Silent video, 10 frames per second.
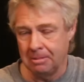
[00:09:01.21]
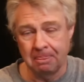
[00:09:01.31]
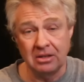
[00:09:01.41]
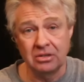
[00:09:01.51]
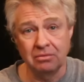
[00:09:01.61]

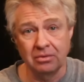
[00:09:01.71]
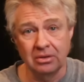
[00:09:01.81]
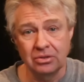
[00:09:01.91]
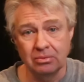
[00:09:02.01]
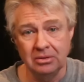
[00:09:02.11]
That's it for
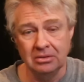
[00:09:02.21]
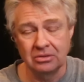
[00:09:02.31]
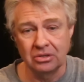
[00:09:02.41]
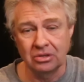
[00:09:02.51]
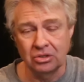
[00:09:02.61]
this one. It's
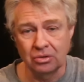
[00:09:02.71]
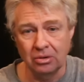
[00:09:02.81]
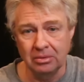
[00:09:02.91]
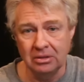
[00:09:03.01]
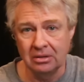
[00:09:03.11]
just a
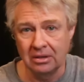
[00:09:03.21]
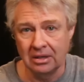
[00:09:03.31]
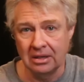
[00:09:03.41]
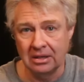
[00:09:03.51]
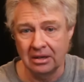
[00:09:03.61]
short one.
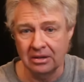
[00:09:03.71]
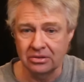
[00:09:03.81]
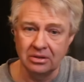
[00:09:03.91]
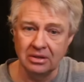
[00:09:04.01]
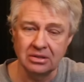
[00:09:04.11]
And I'll
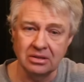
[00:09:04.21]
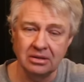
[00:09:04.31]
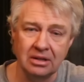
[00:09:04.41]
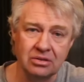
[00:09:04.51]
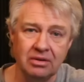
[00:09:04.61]
see you guys in
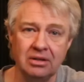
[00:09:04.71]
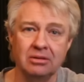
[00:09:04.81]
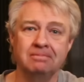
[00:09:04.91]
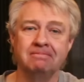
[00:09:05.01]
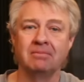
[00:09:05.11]
the next video.
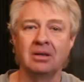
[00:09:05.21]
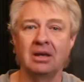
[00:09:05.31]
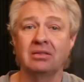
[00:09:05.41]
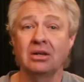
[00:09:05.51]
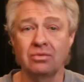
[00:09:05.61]

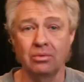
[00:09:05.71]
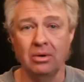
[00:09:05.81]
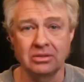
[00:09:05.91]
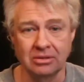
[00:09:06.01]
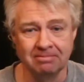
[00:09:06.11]
And thanks for
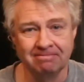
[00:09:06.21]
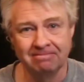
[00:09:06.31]
watching.